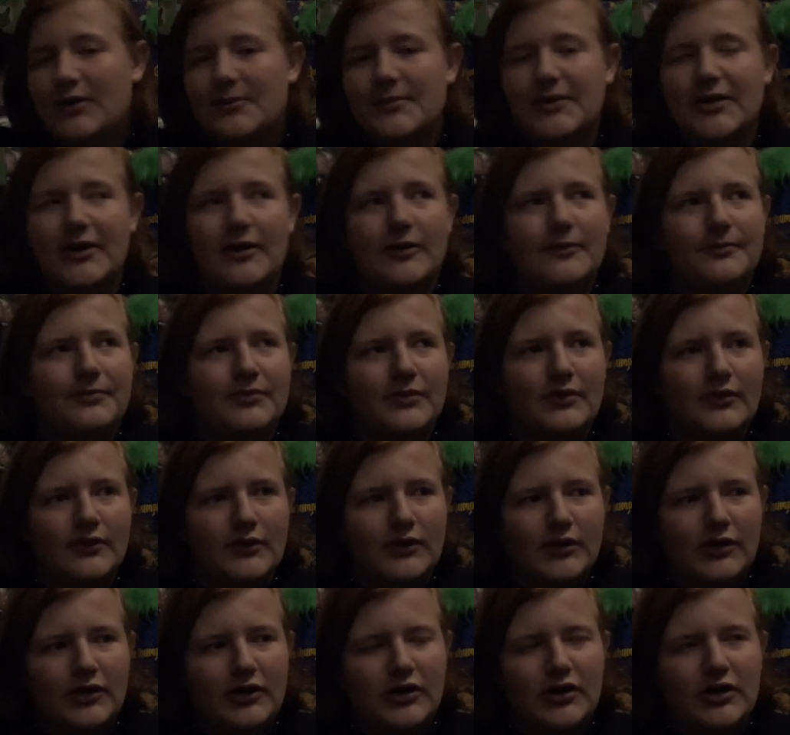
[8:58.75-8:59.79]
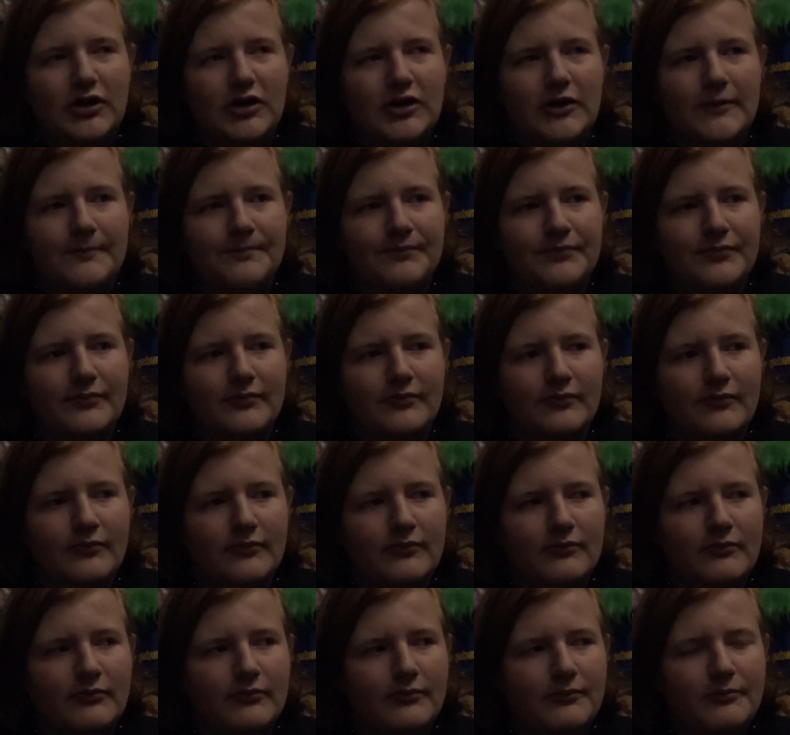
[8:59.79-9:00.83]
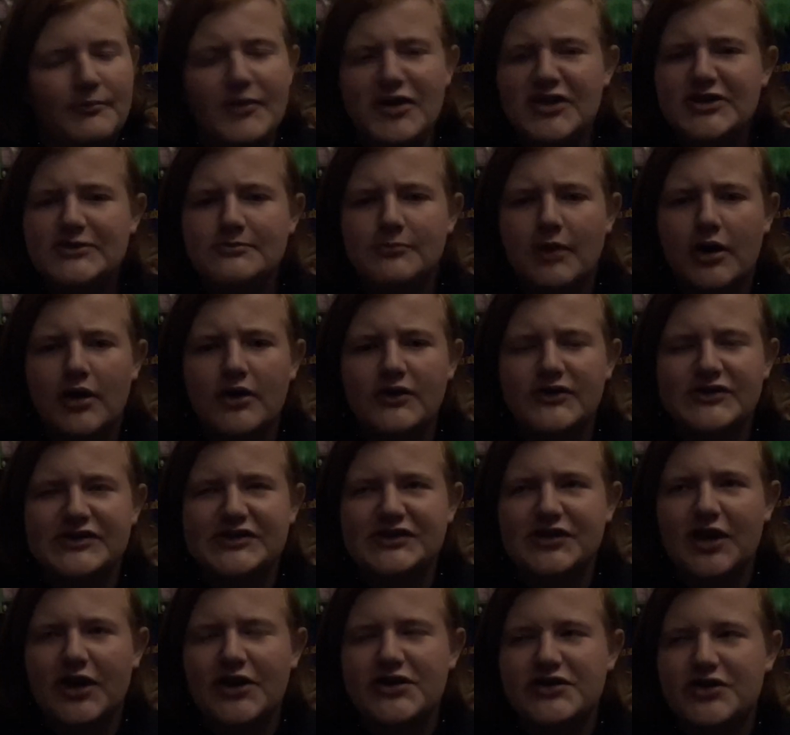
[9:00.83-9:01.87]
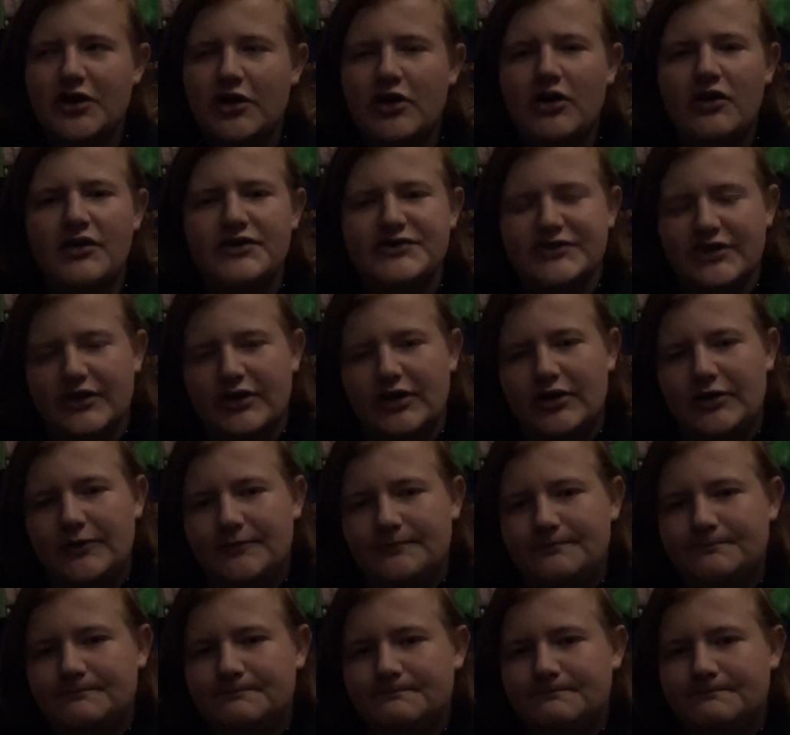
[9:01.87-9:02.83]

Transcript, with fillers: But yeah. Um, Miss Mars' son turns on her.